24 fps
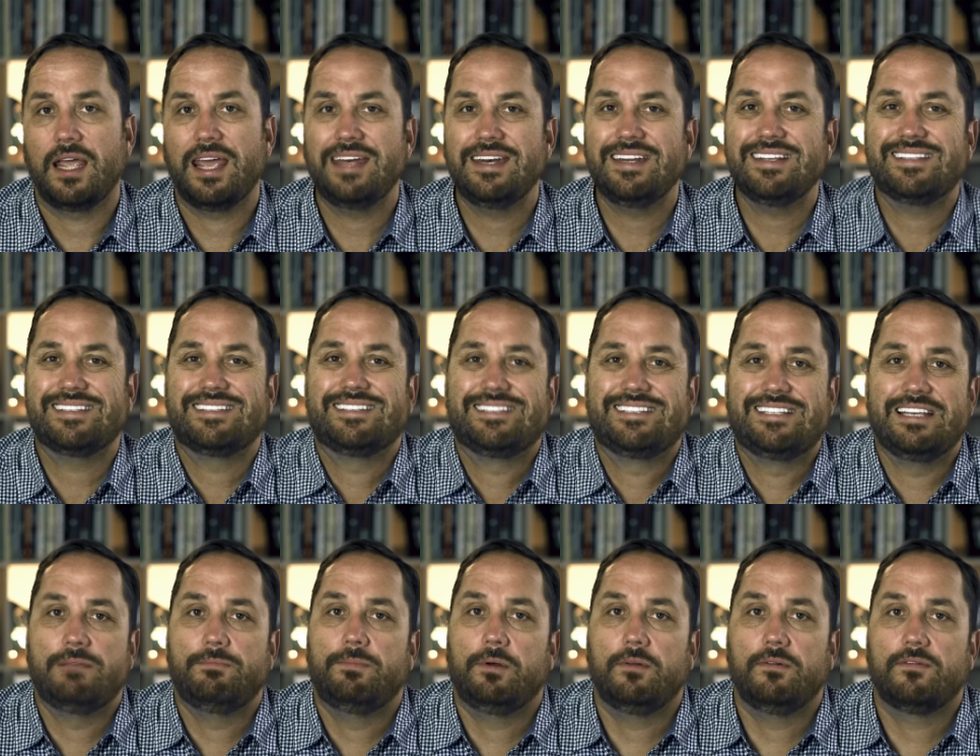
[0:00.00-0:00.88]
And it's
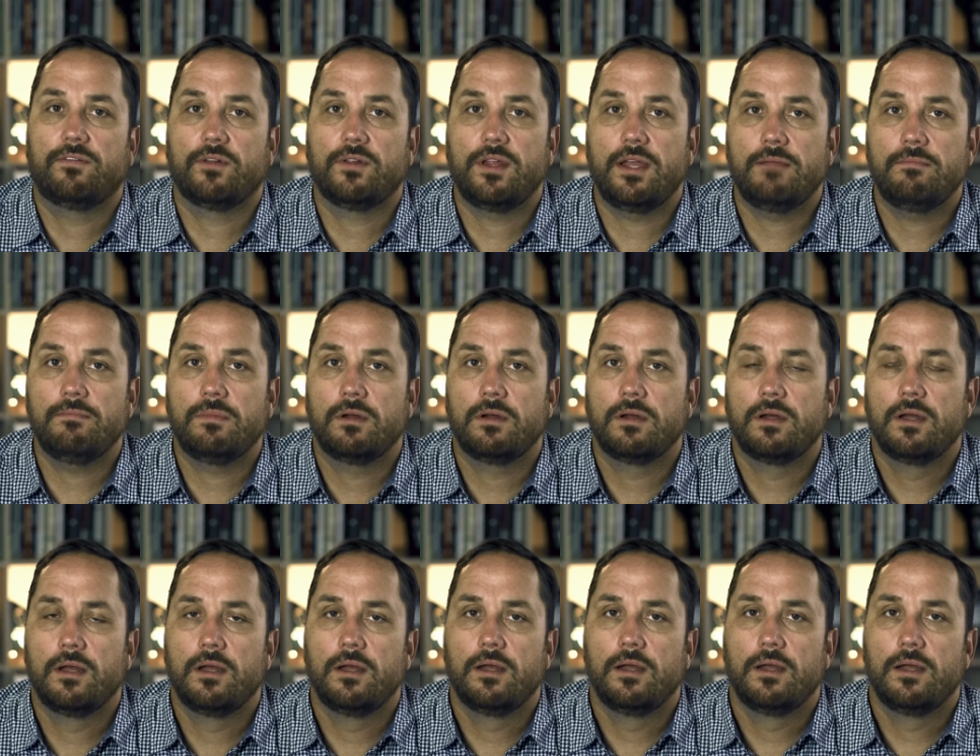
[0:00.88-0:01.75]
simple for them,
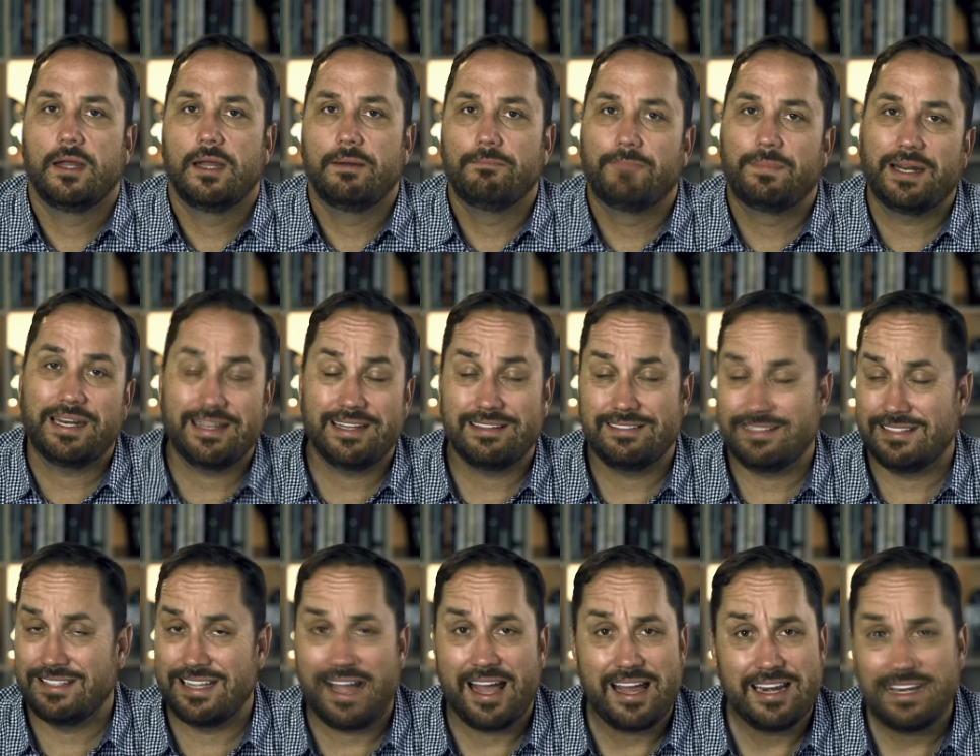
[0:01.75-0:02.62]
but
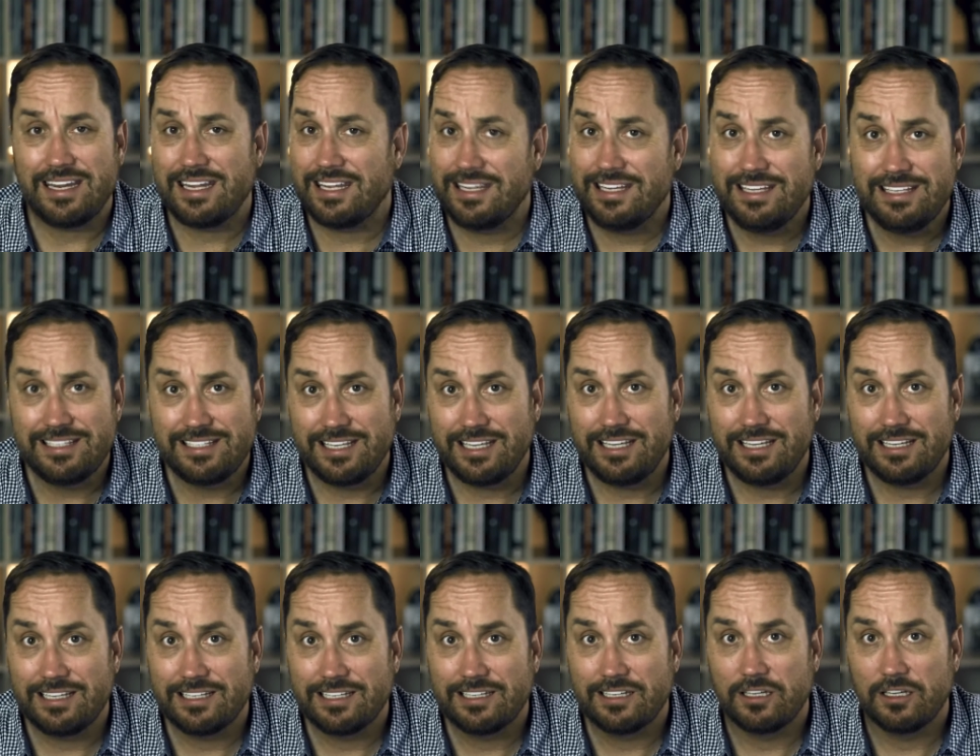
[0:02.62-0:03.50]
it's not
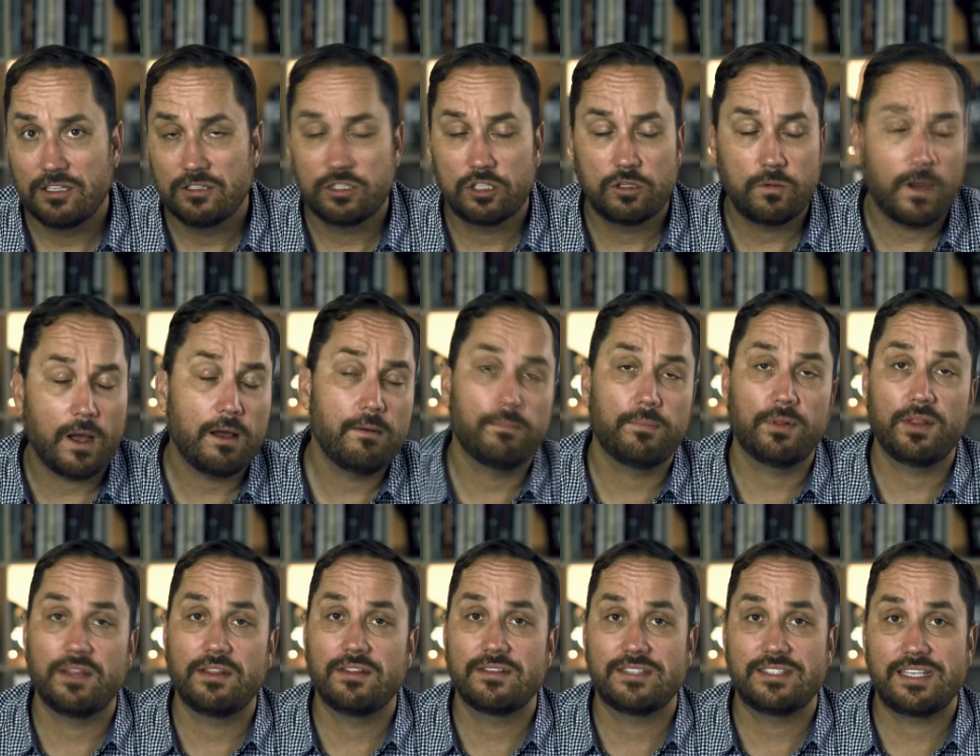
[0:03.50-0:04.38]
easy to go out and
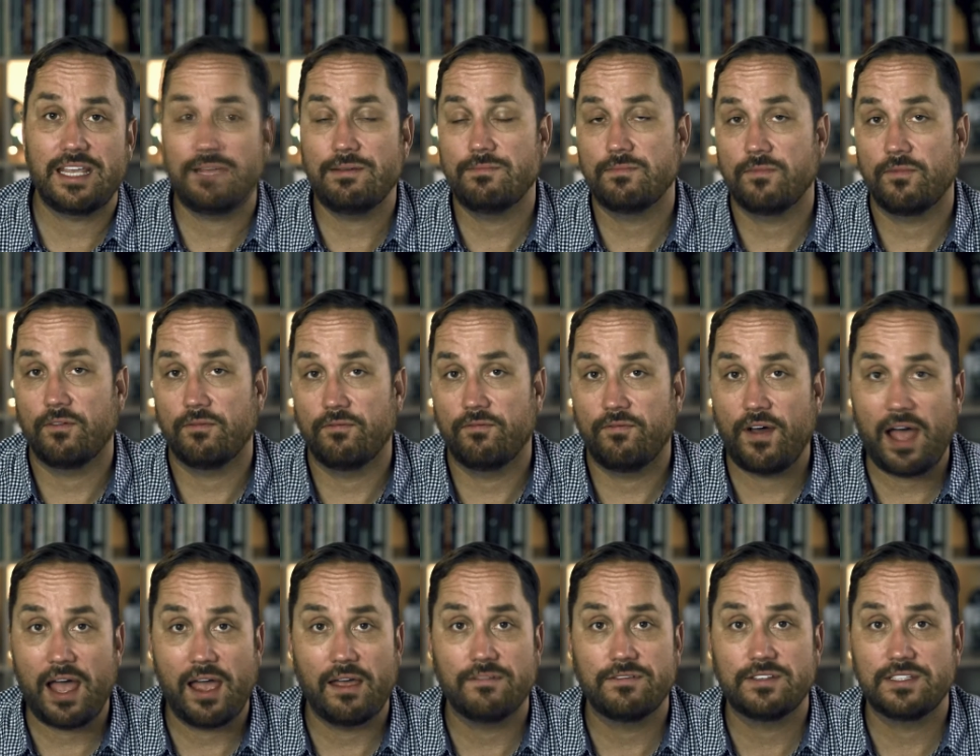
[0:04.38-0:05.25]
play the same
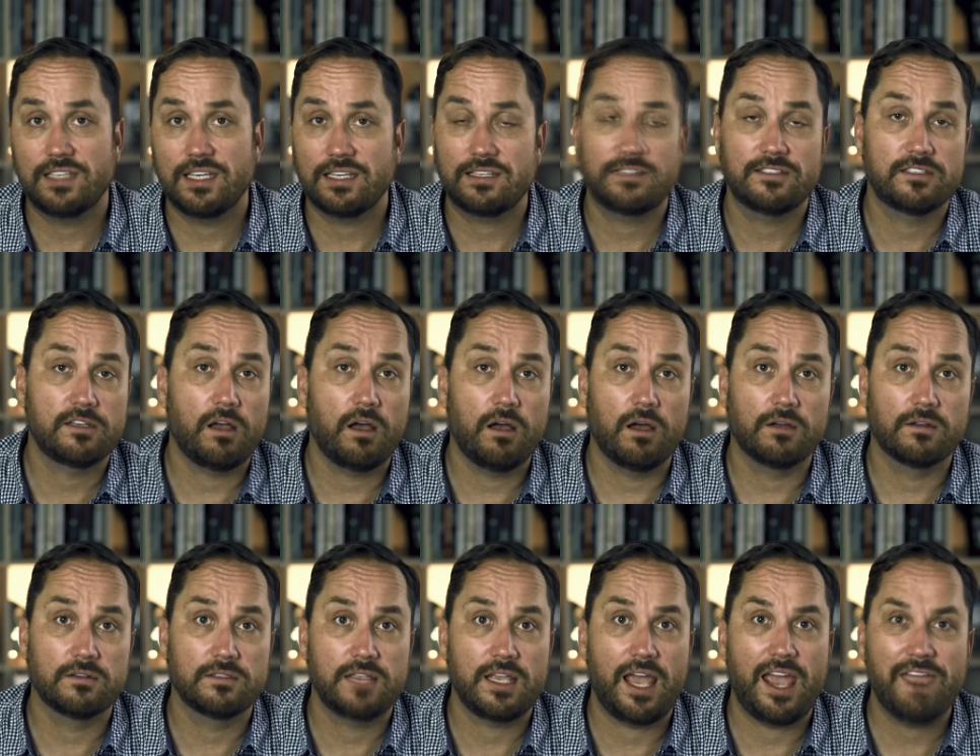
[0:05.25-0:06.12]
5-6
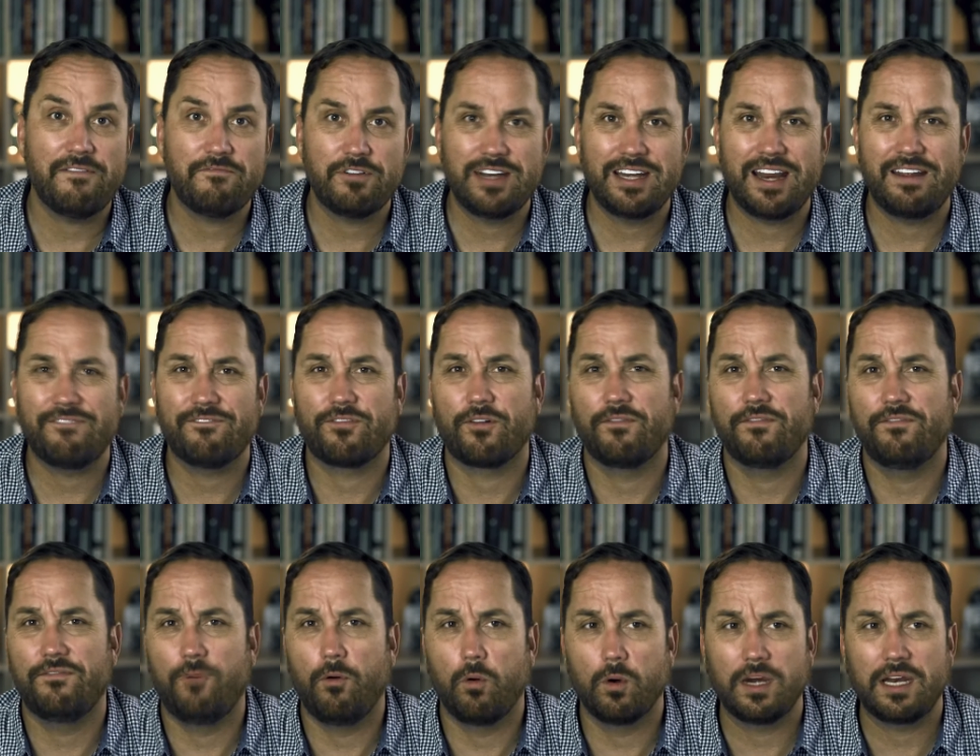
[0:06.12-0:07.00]
songs every night for
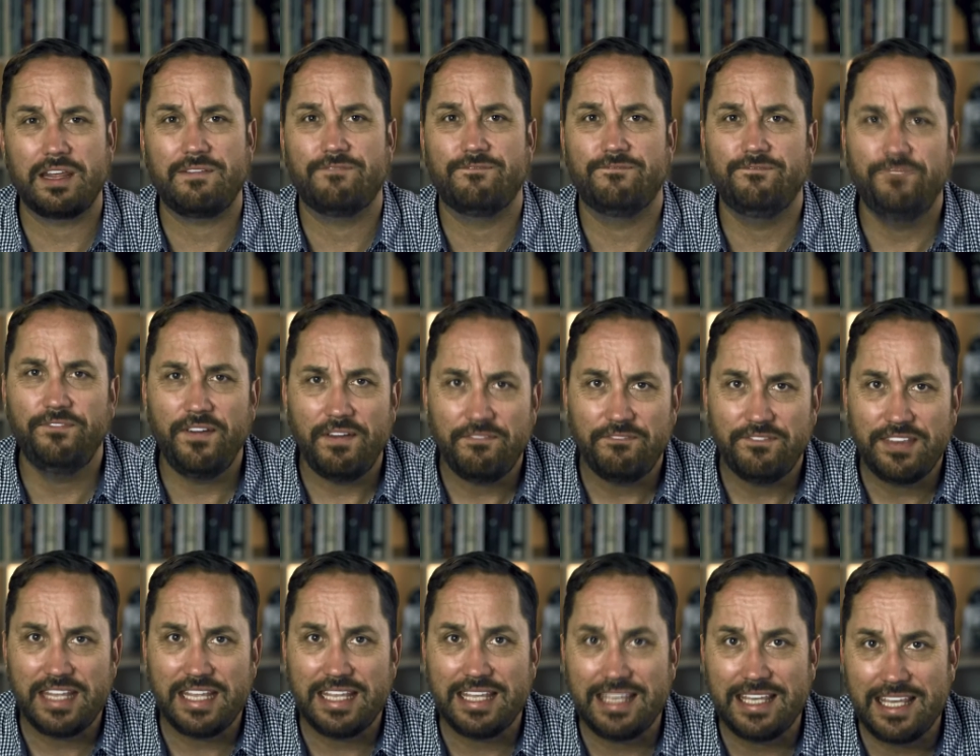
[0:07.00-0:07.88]

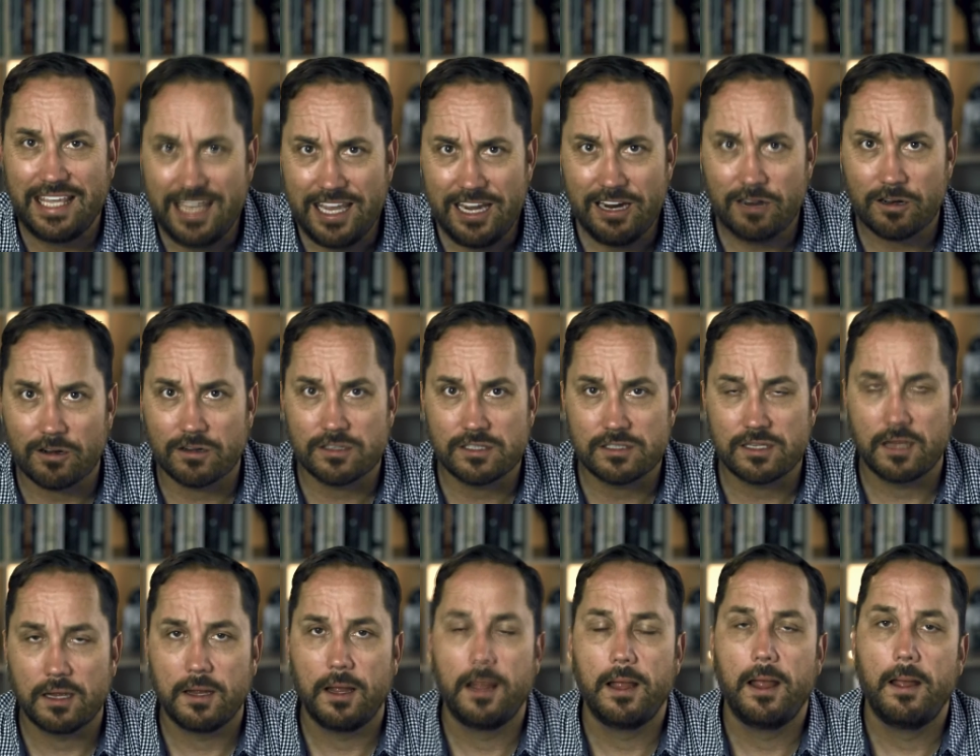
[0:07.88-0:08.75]
40-50
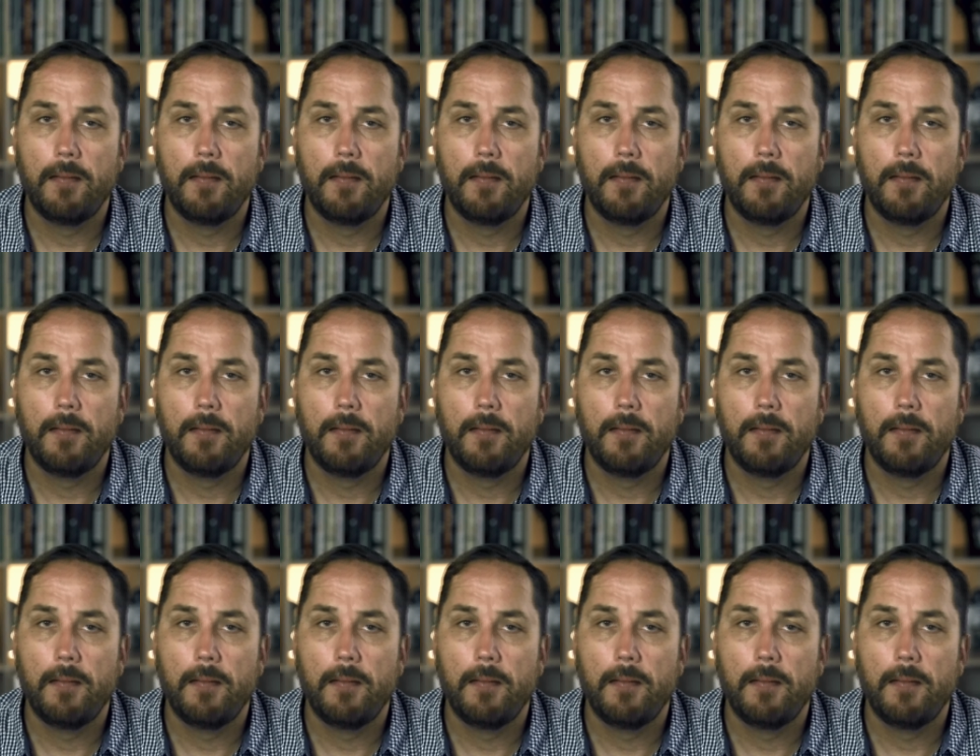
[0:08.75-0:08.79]
years.